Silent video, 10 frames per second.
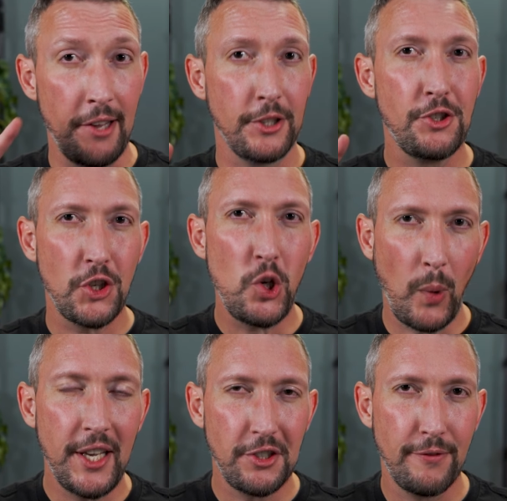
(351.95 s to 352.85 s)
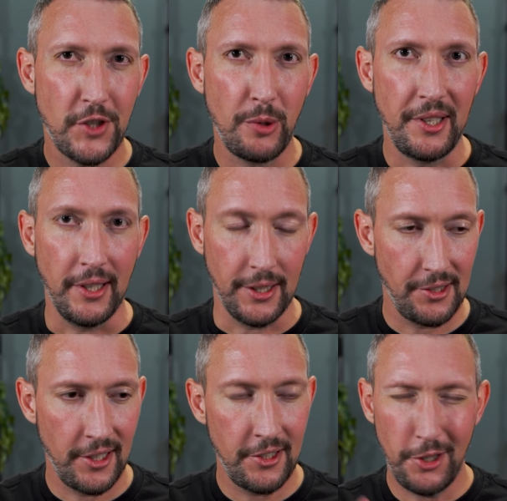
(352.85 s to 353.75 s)
Now there's two ways of doing
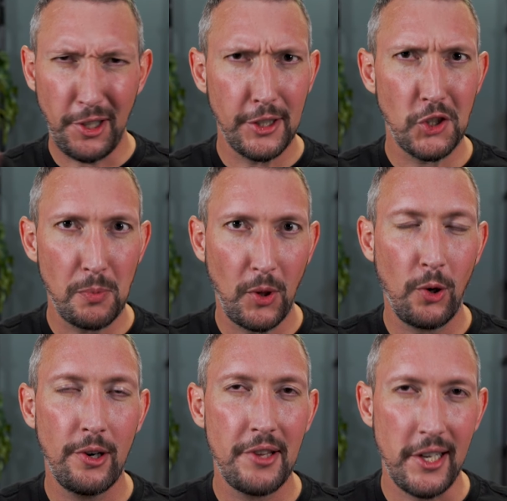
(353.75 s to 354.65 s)
this, and you can explore